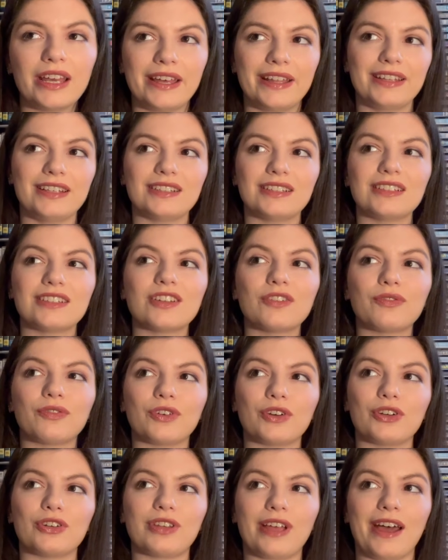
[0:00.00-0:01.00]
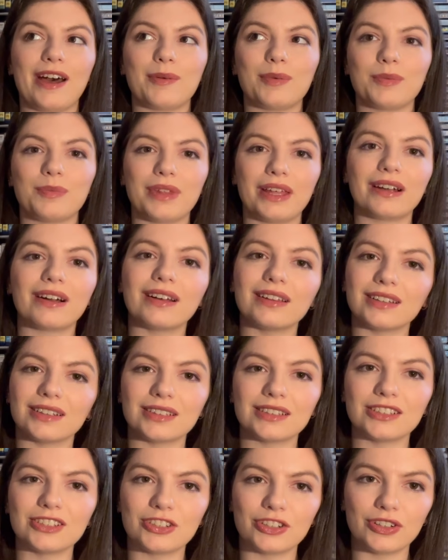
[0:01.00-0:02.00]
This is the first album that I
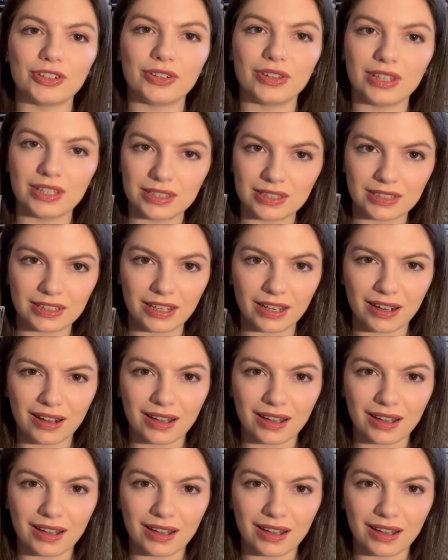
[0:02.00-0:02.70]
listened to this year.